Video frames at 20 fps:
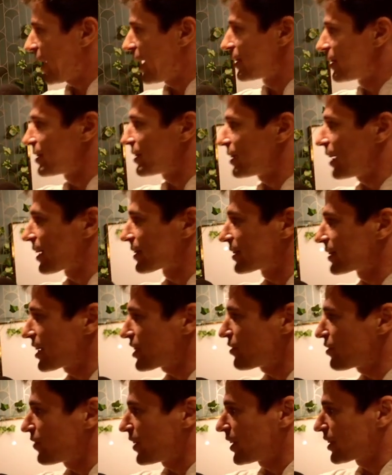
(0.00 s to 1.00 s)
in
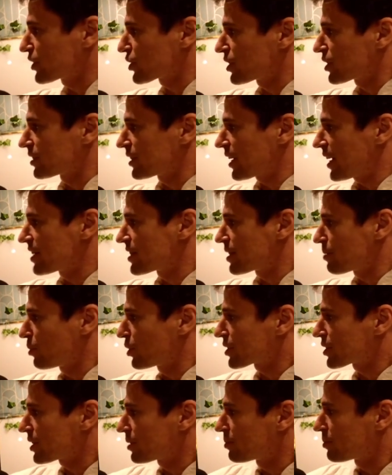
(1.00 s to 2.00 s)
attach function in the
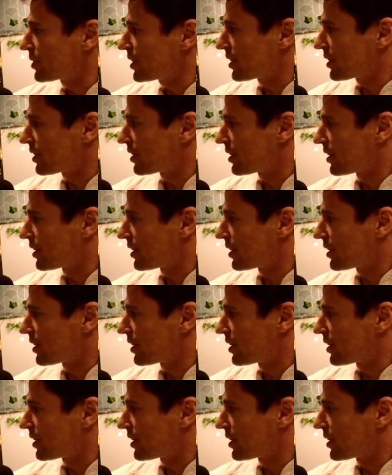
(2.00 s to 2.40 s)
bottom,